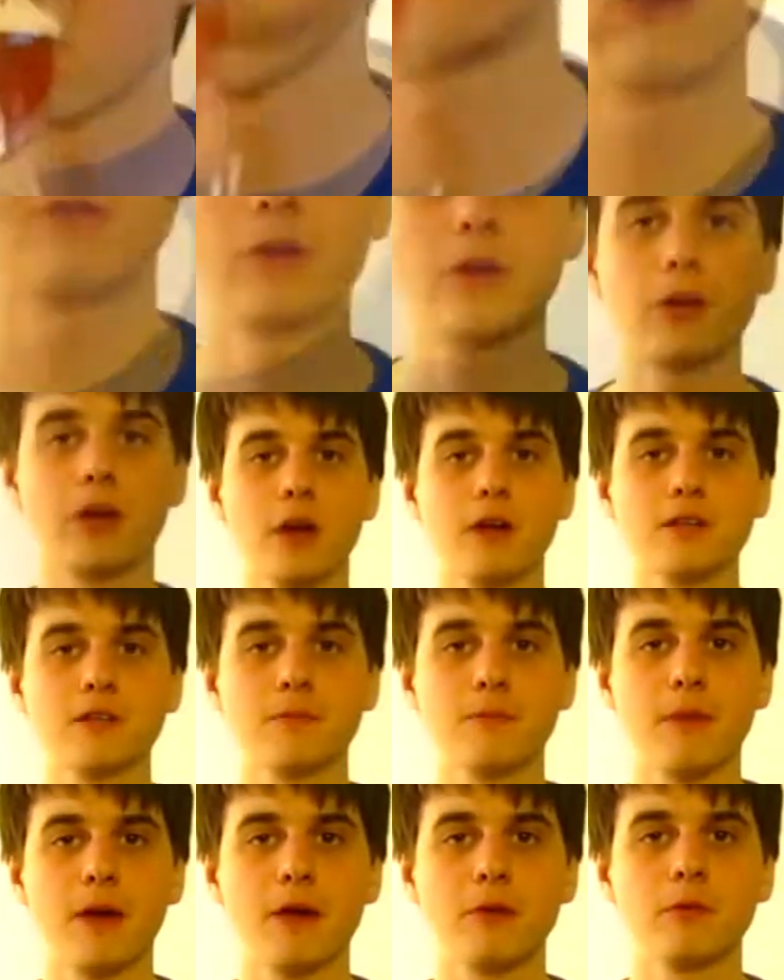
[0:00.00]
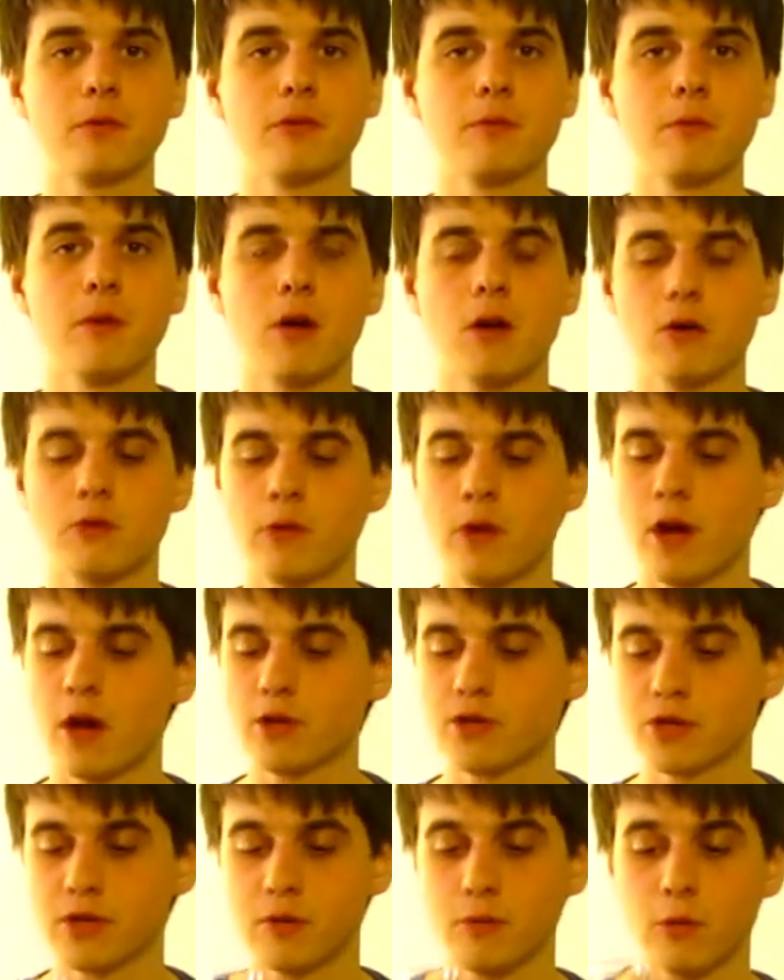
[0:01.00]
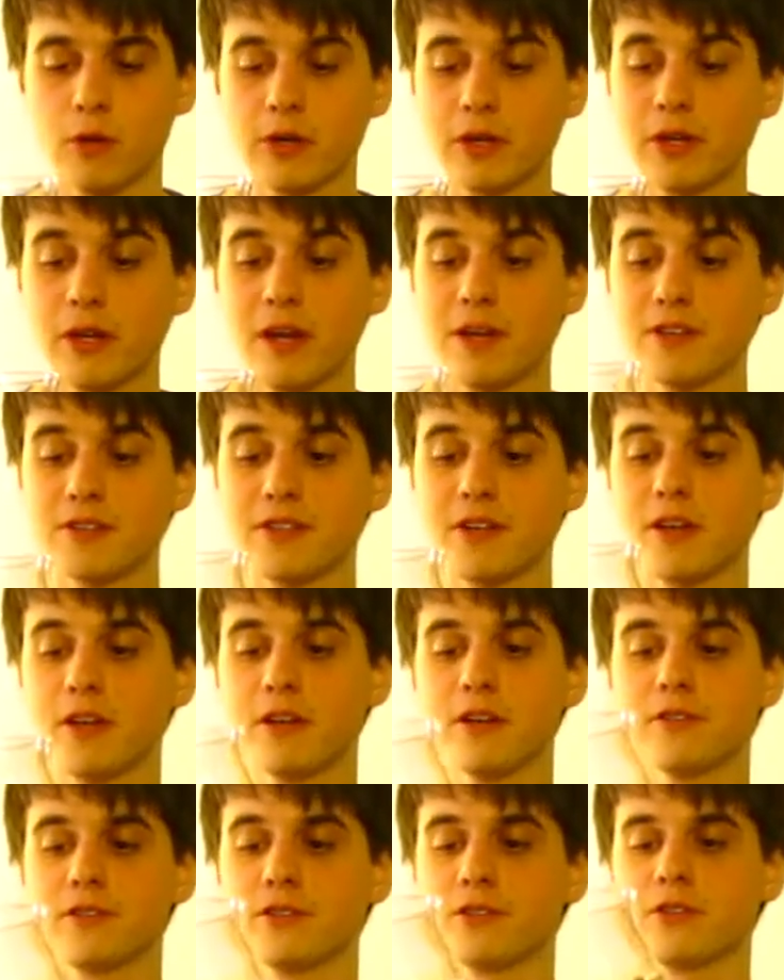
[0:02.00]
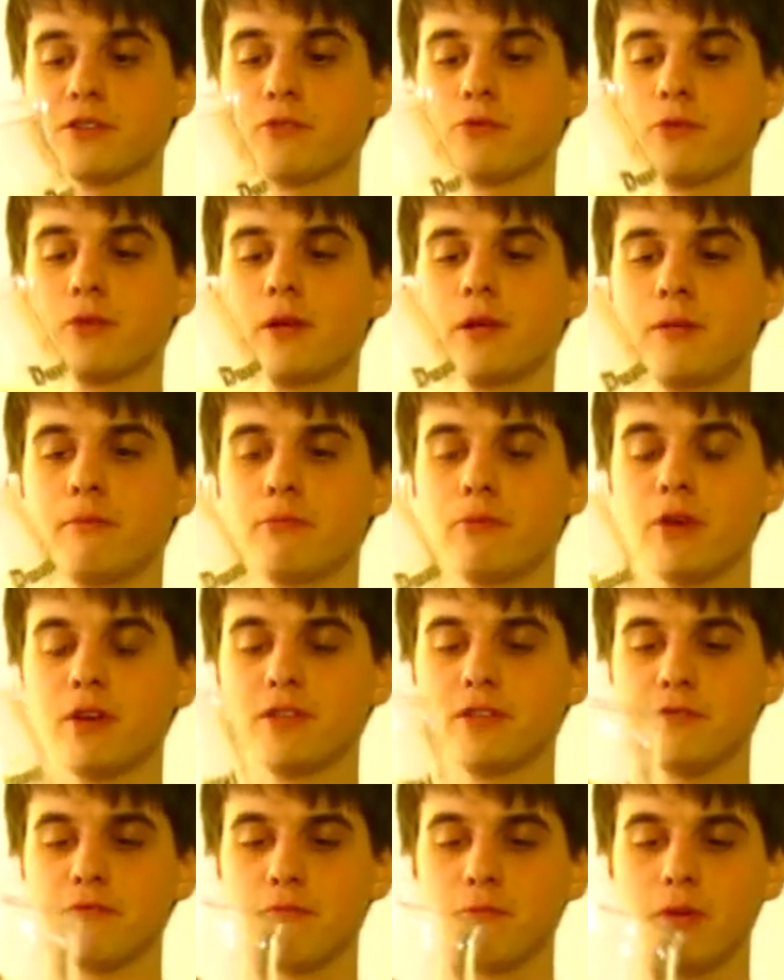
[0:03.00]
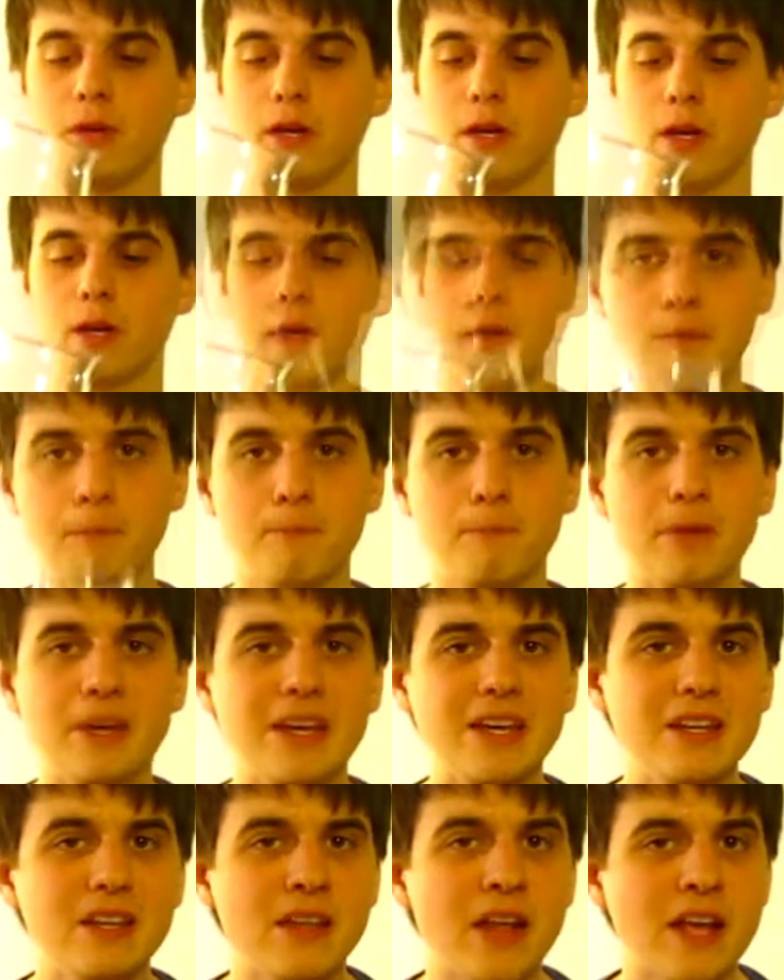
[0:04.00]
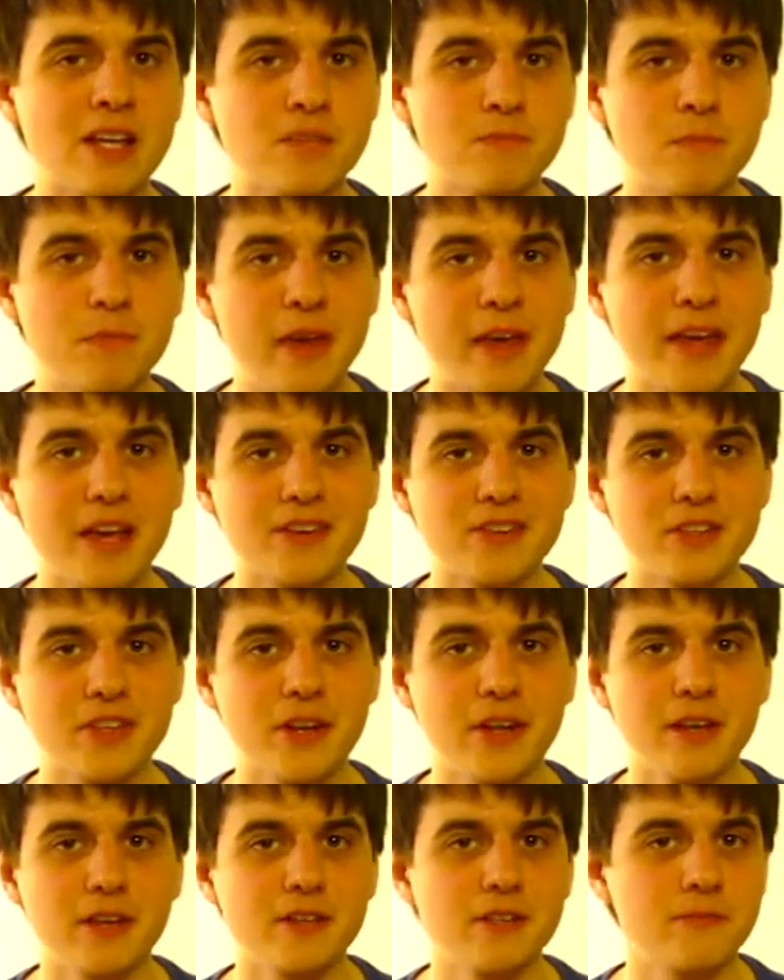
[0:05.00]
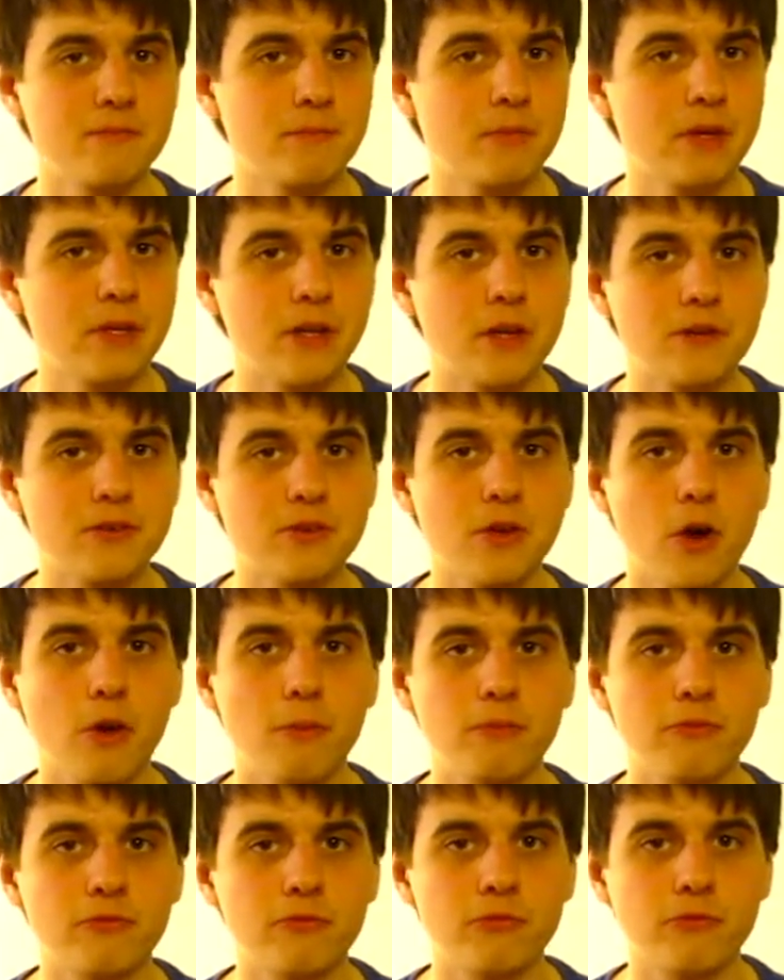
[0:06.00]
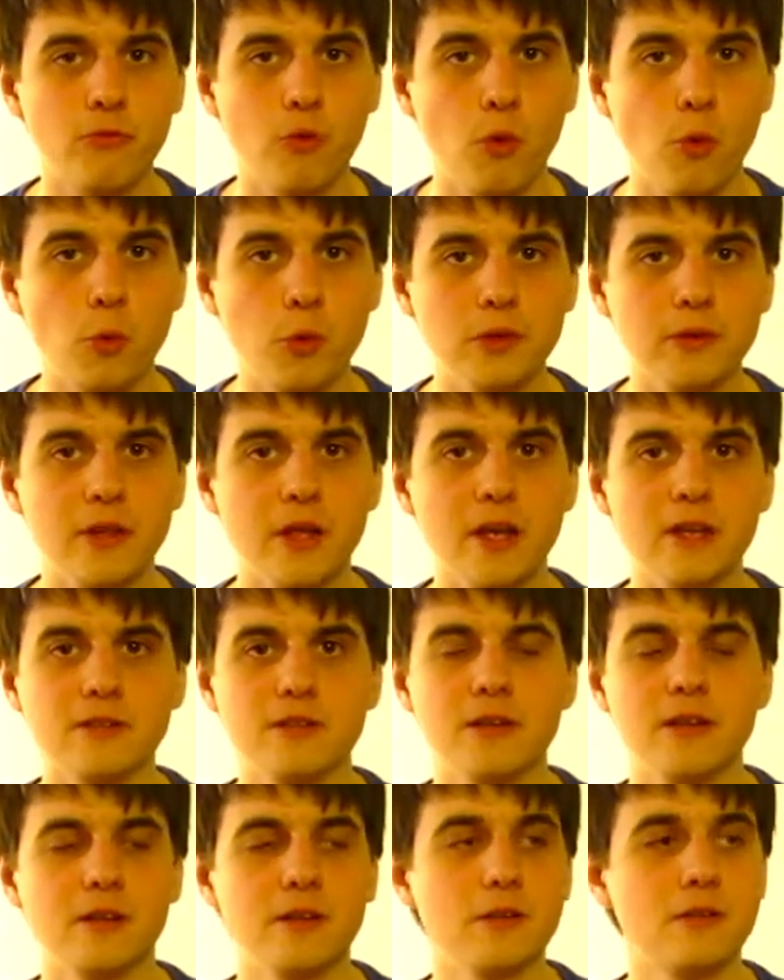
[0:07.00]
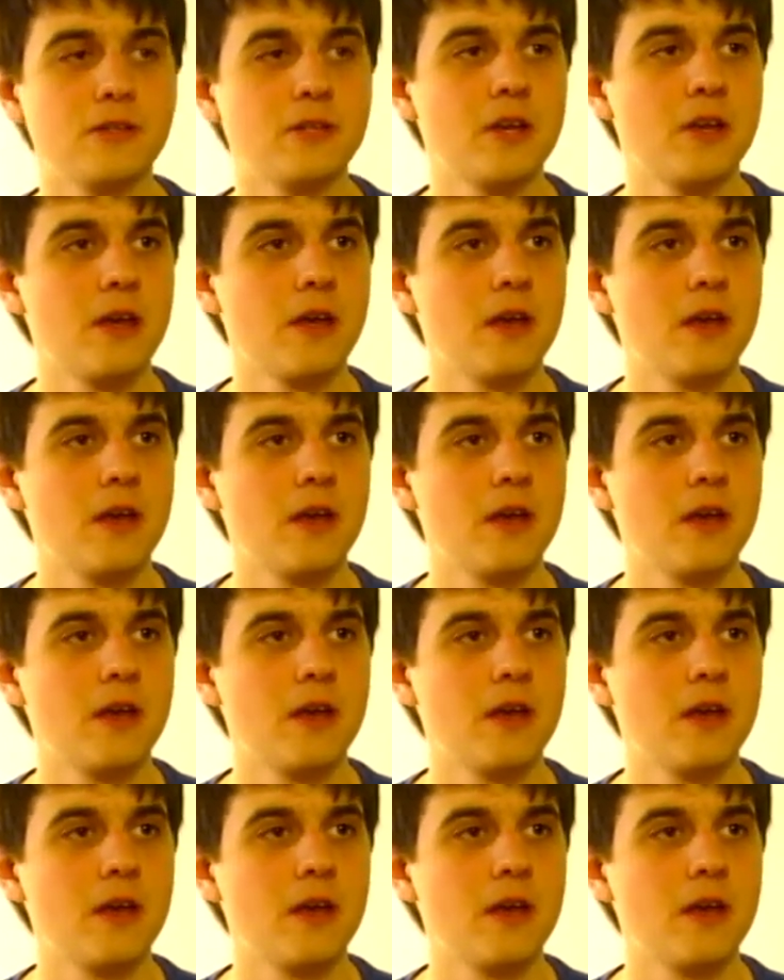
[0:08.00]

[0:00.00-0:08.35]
Alright guys, I'm back with the Maharaja. What can I say? This is a really impressive beer. Being as big as it is and being as hop forward as it is,